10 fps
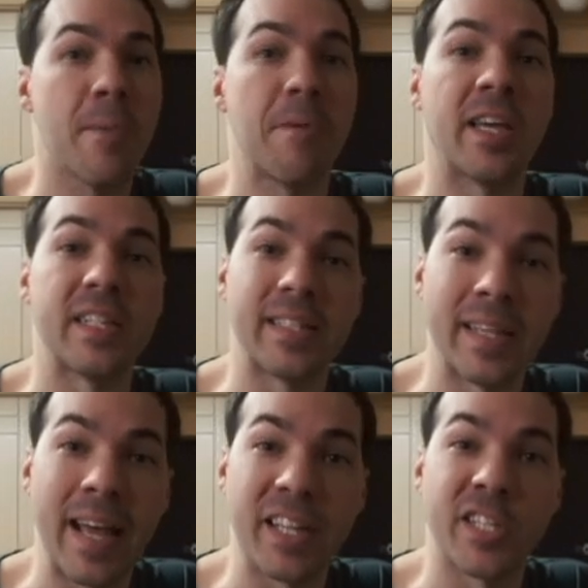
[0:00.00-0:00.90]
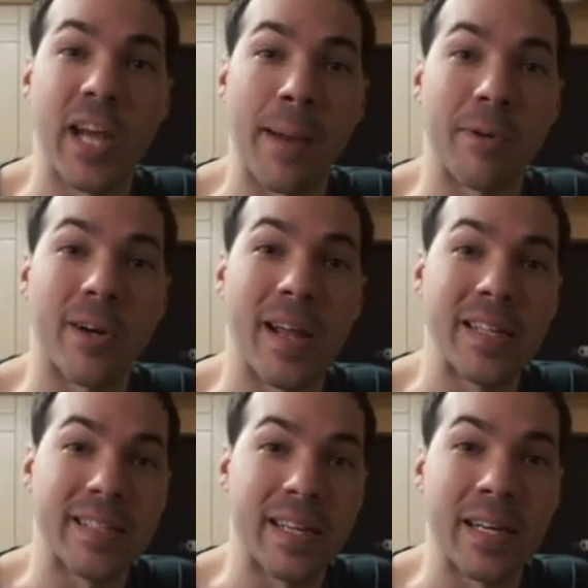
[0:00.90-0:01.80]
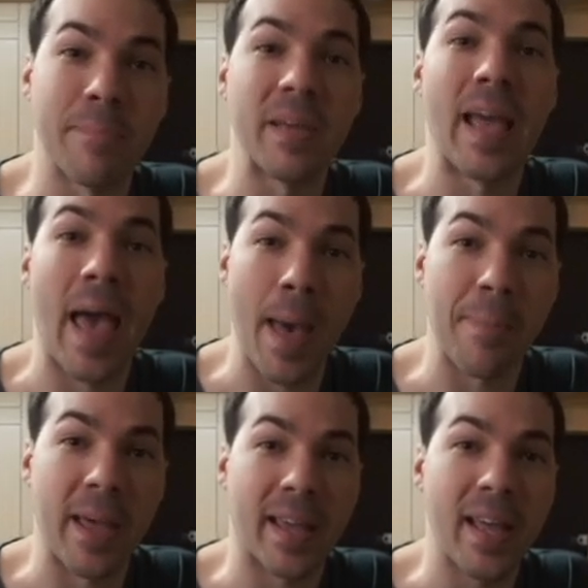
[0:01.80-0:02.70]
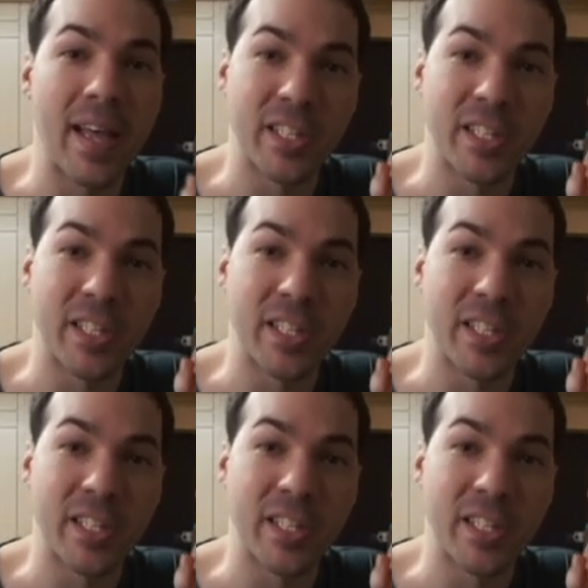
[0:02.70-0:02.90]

because the next chapter is gonna be epic.